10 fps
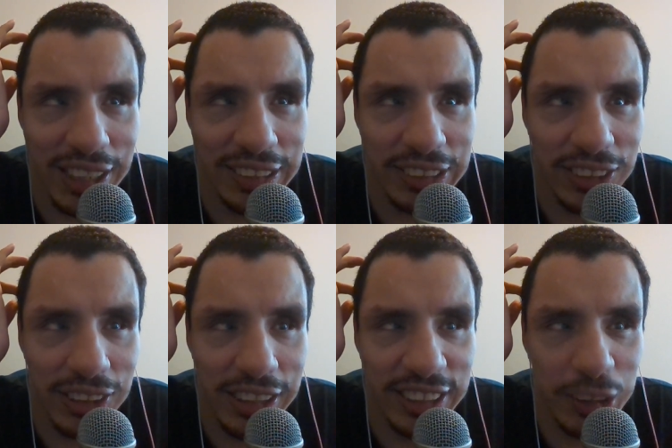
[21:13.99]
It's
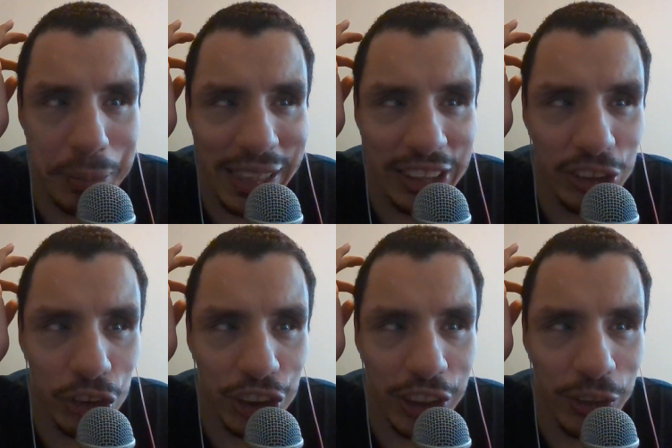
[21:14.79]
a Spanish
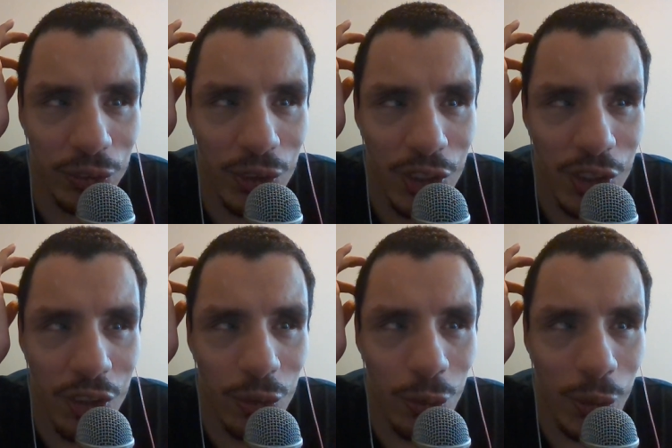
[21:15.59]
channel
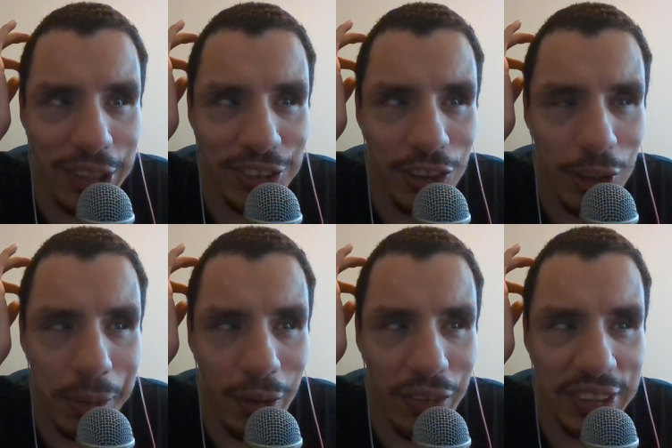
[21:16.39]
where I talk
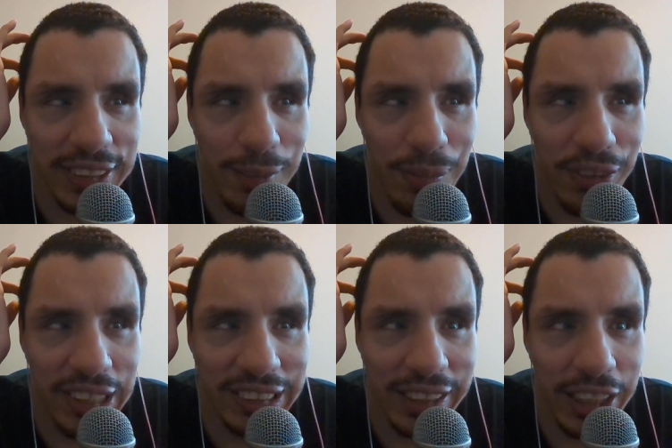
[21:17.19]
about the same
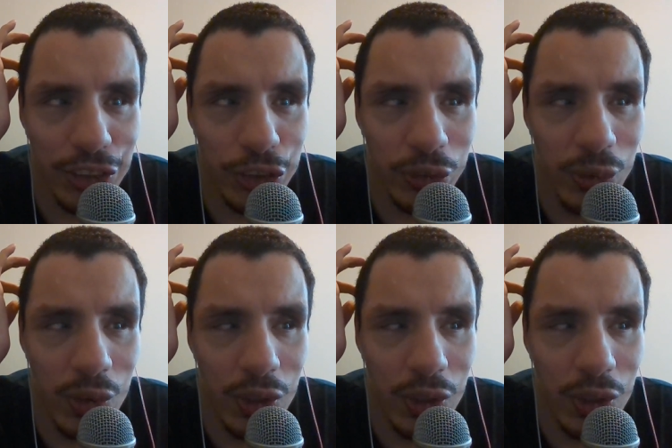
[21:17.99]
things that I do